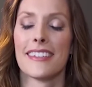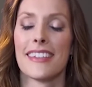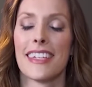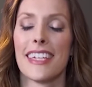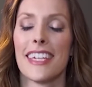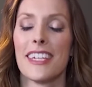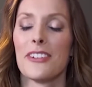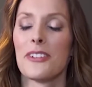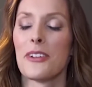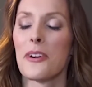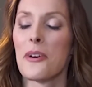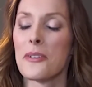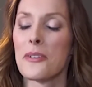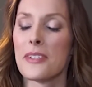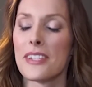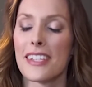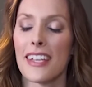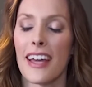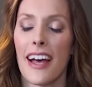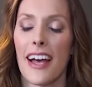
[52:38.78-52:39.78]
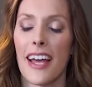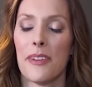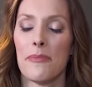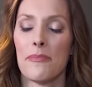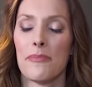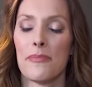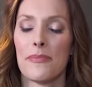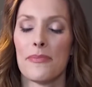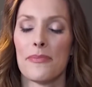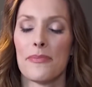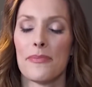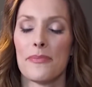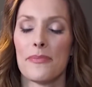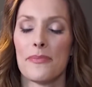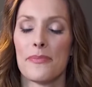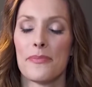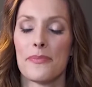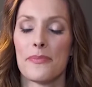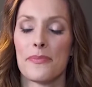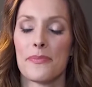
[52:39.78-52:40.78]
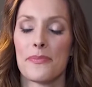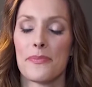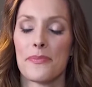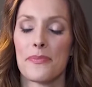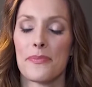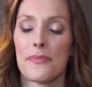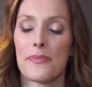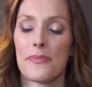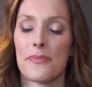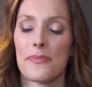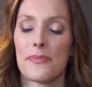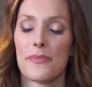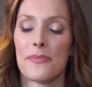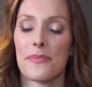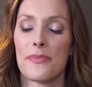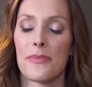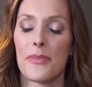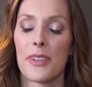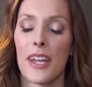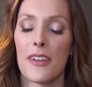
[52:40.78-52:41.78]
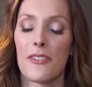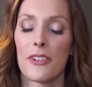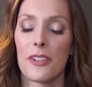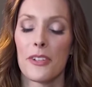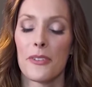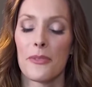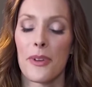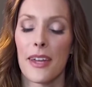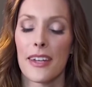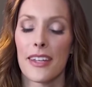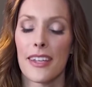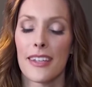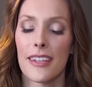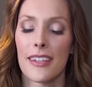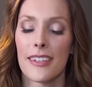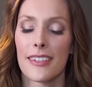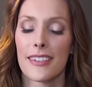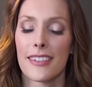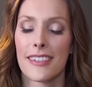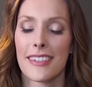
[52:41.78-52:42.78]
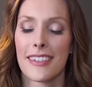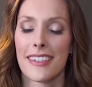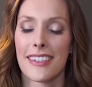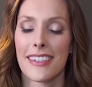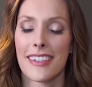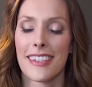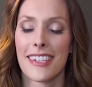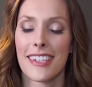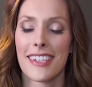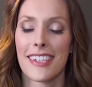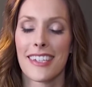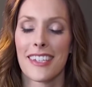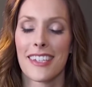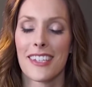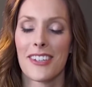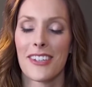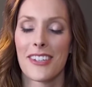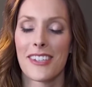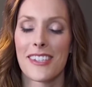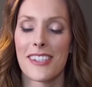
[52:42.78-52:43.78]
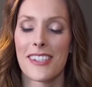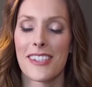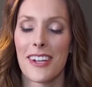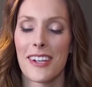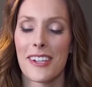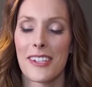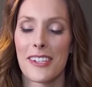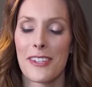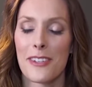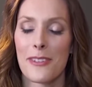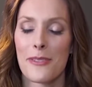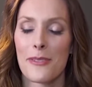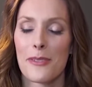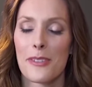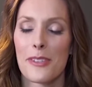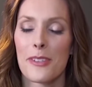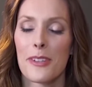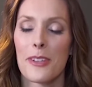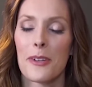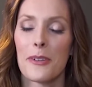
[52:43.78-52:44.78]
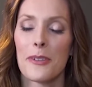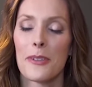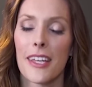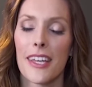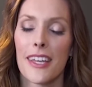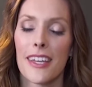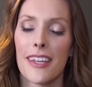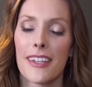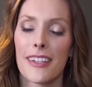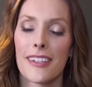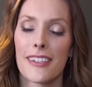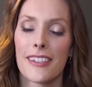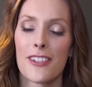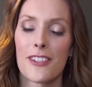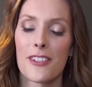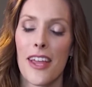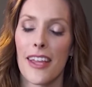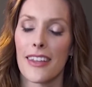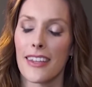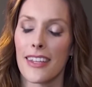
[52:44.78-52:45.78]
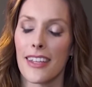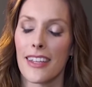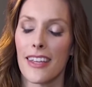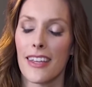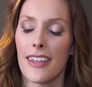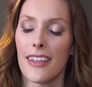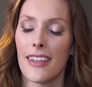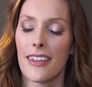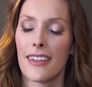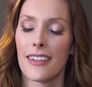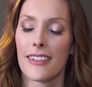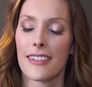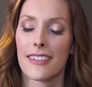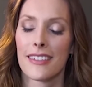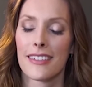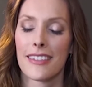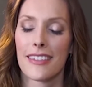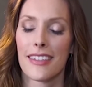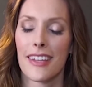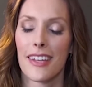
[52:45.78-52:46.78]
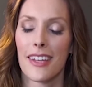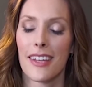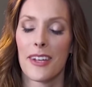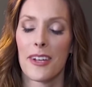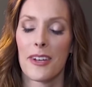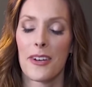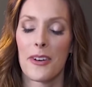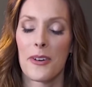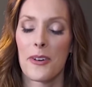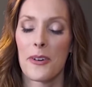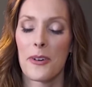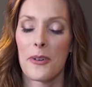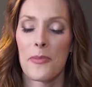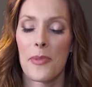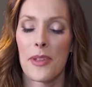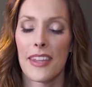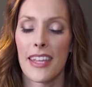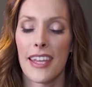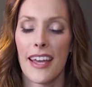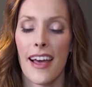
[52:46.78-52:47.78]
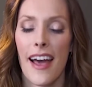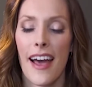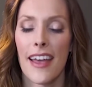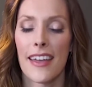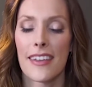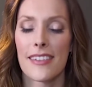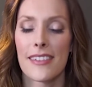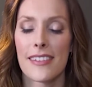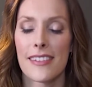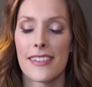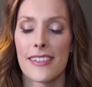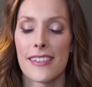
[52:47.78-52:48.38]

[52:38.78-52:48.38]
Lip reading: And in your own time, whenever you're ready, you can start to slowly, gently open the eyes.